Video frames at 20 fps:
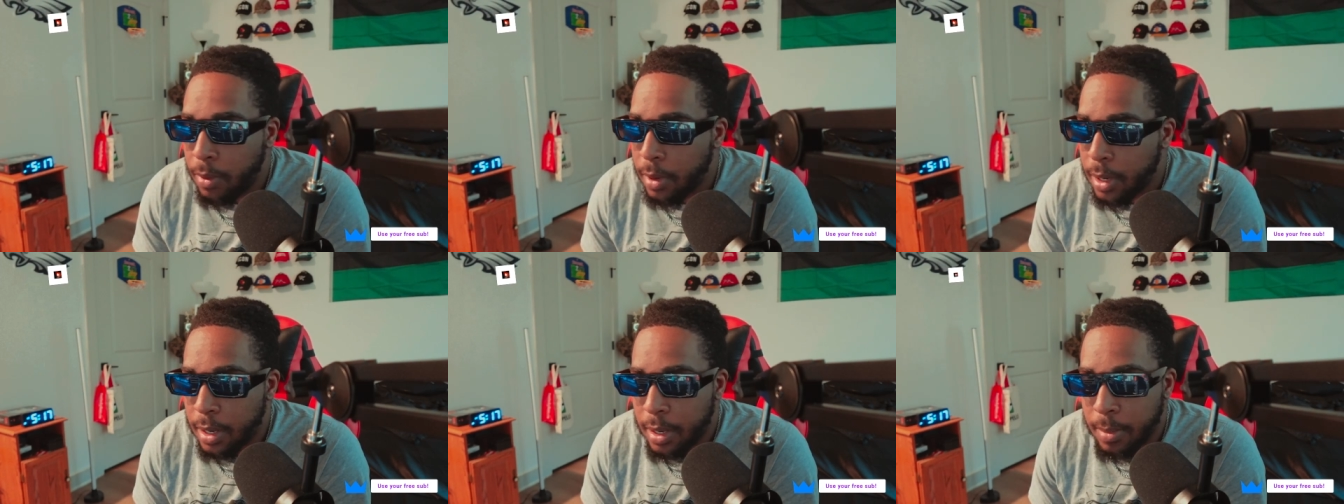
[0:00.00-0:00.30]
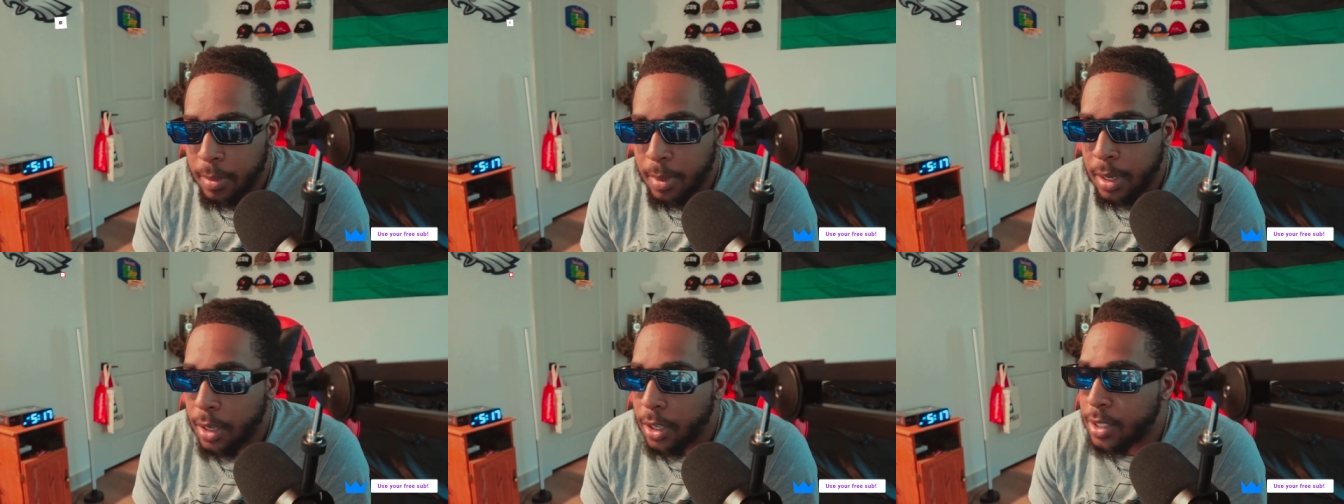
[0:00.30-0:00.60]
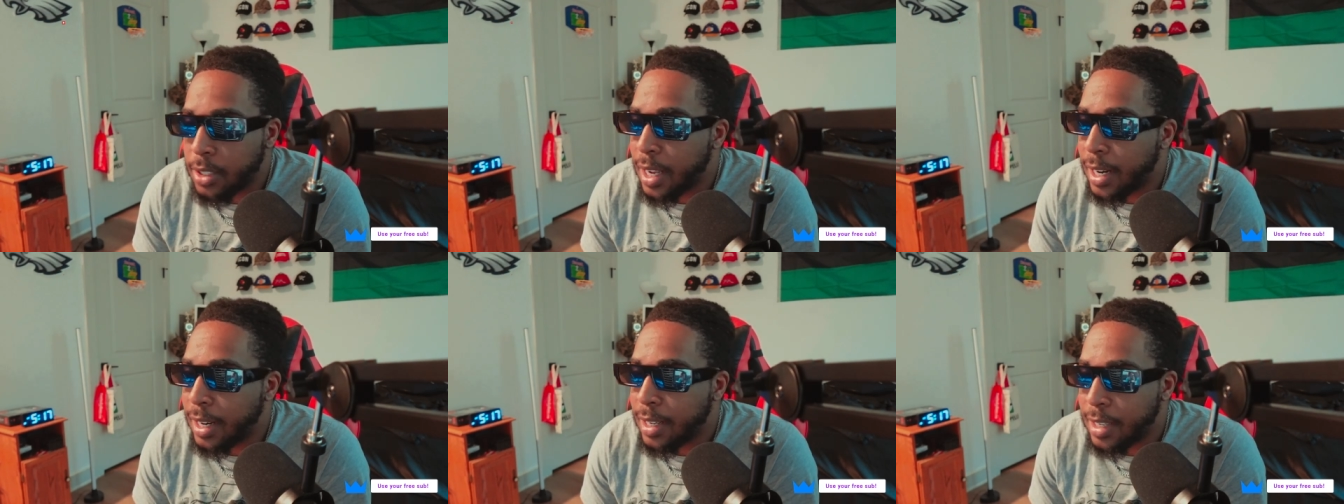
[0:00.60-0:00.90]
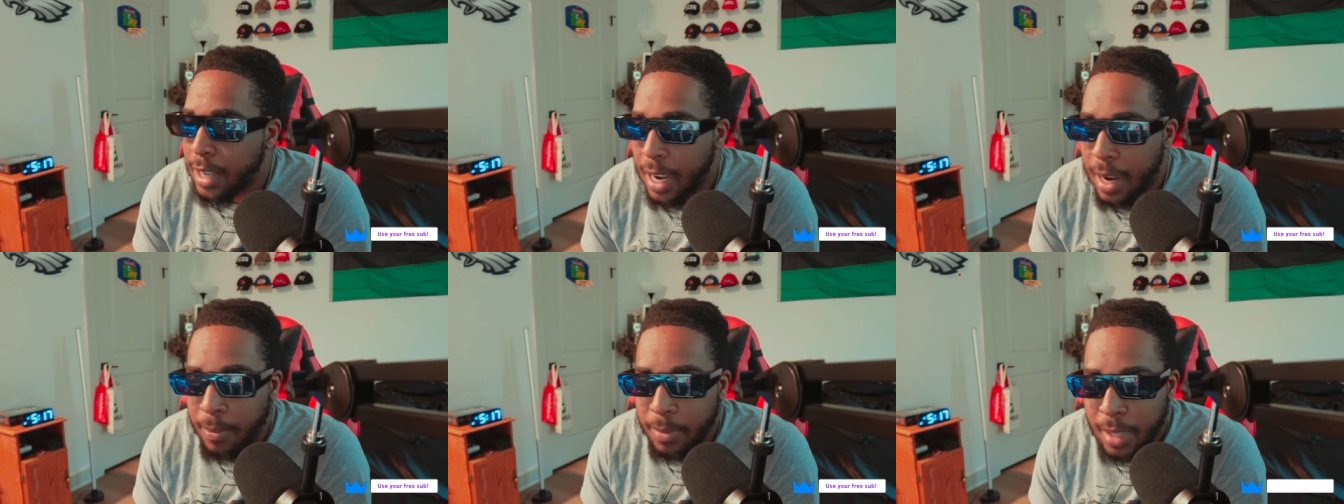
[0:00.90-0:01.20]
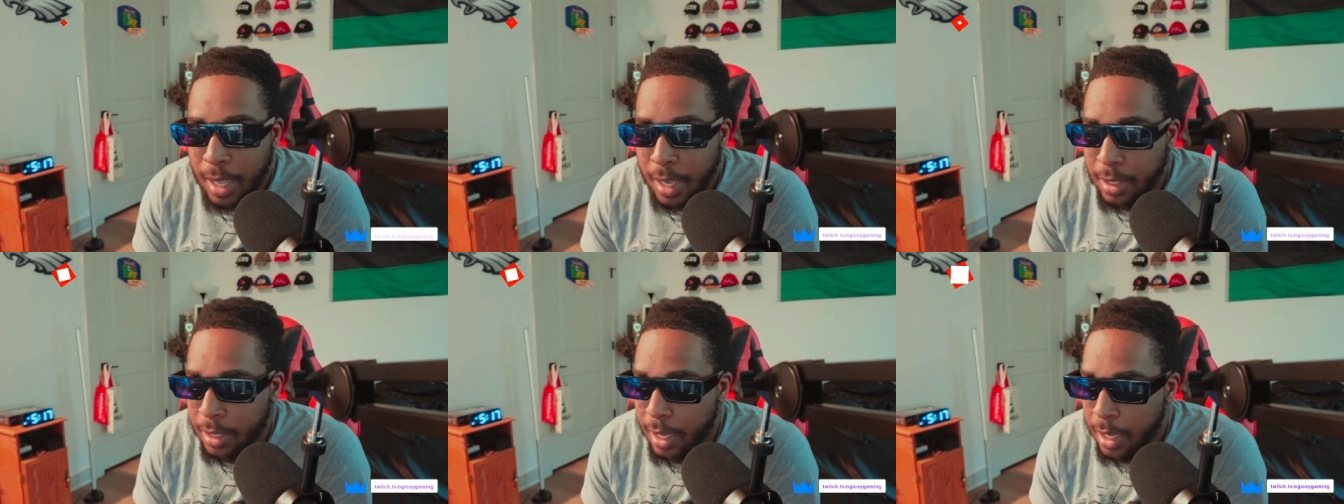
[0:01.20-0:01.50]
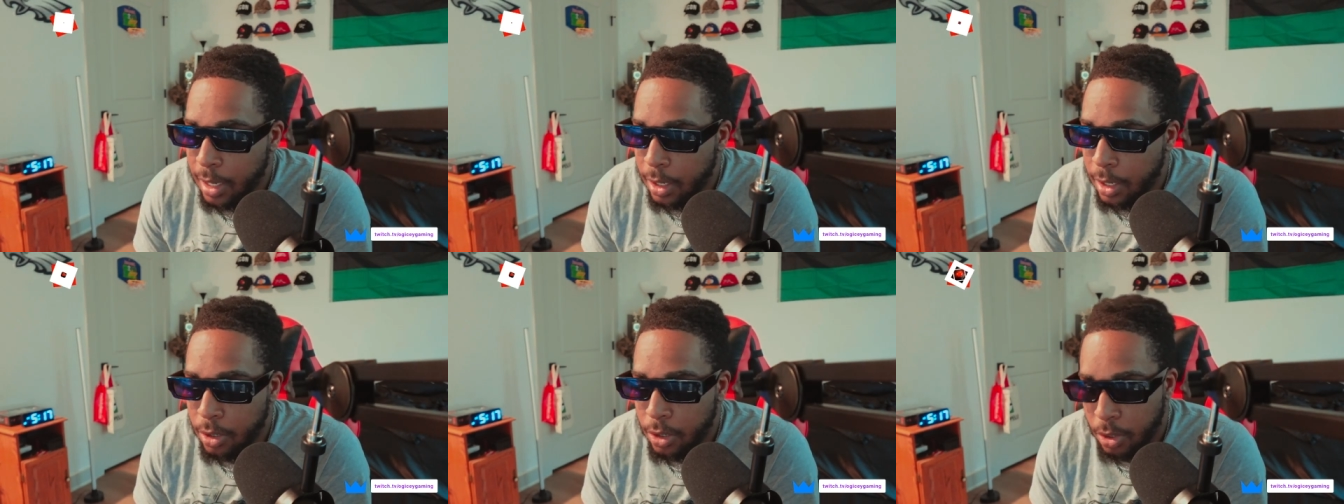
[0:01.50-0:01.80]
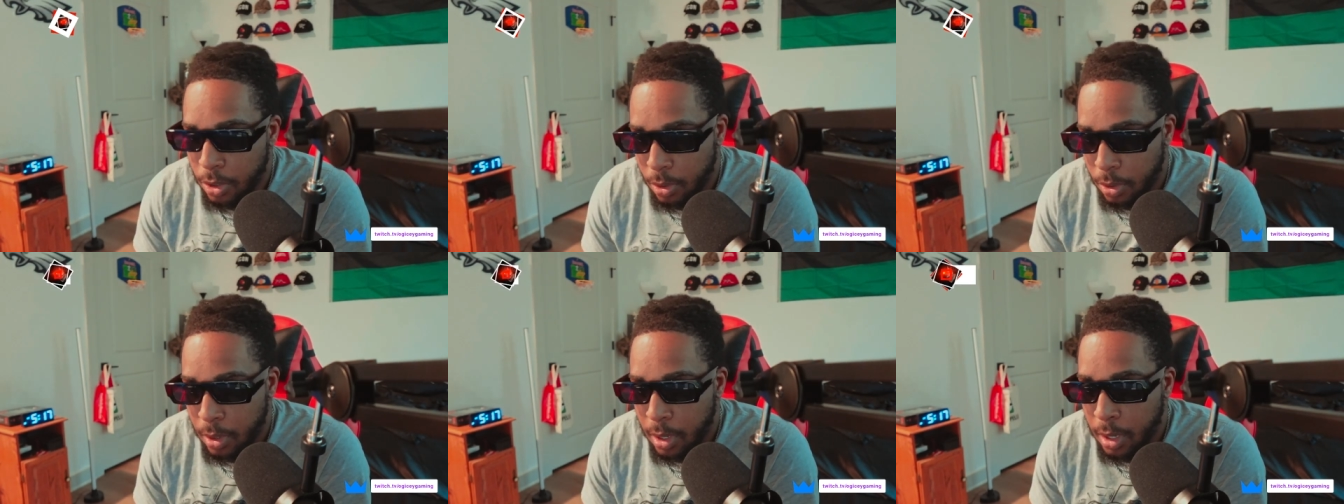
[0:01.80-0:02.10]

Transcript: him, and there's not a damn thing they can do.